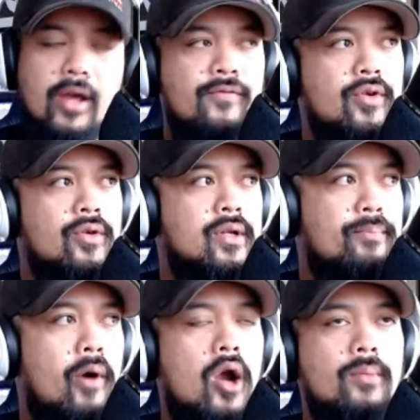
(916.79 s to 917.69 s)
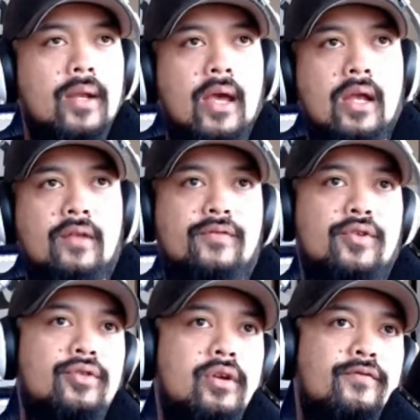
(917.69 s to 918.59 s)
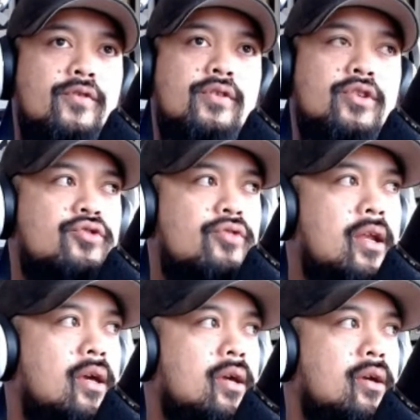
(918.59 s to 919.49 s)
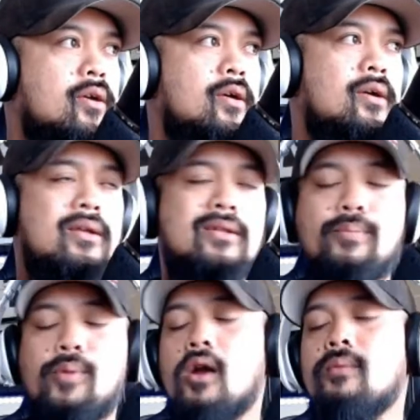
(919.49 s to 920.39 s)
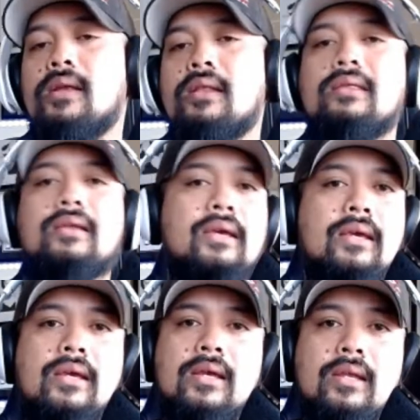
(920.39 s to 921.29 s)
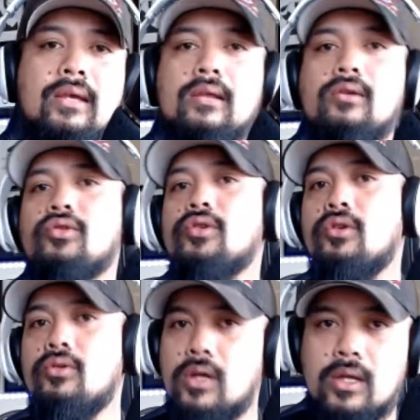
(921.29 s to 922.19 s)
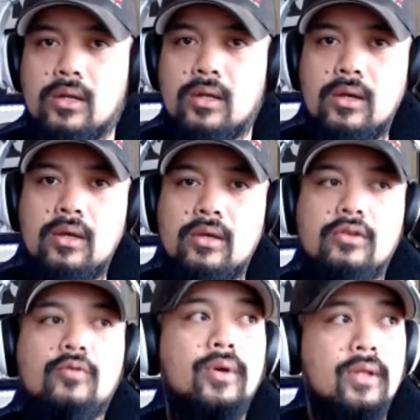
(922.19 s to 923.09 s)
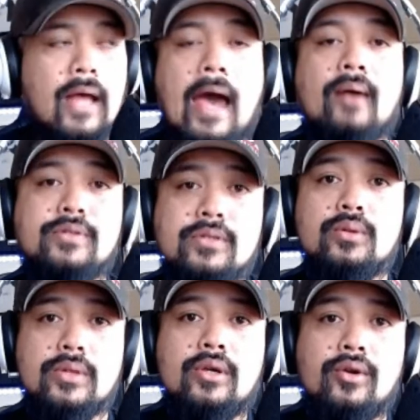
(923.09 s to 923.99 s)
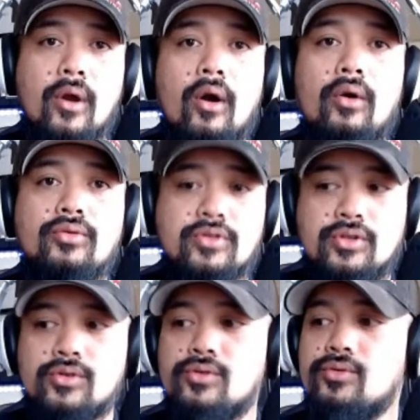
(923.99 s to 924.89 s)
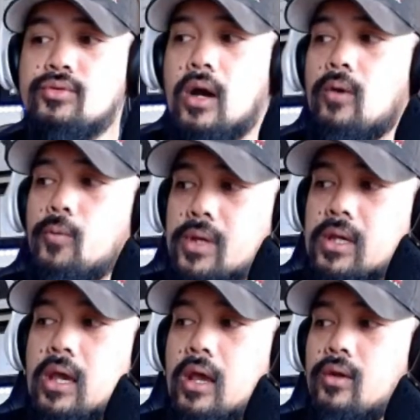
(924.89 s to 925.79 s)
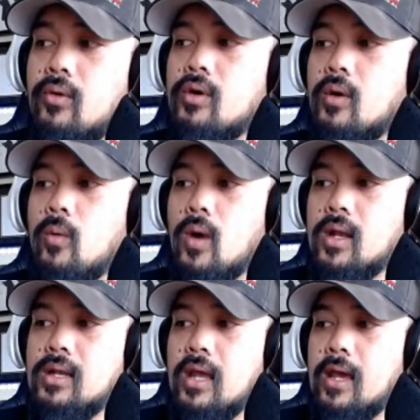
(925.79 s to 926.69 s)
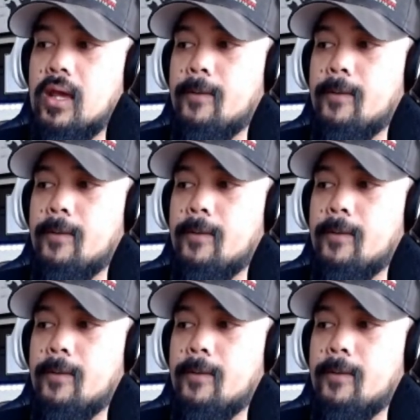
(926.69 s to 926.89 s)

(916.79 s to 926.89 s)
If you're a department head, if you're the training department lead in your unit, you will absolutely go to a weekend or a one-day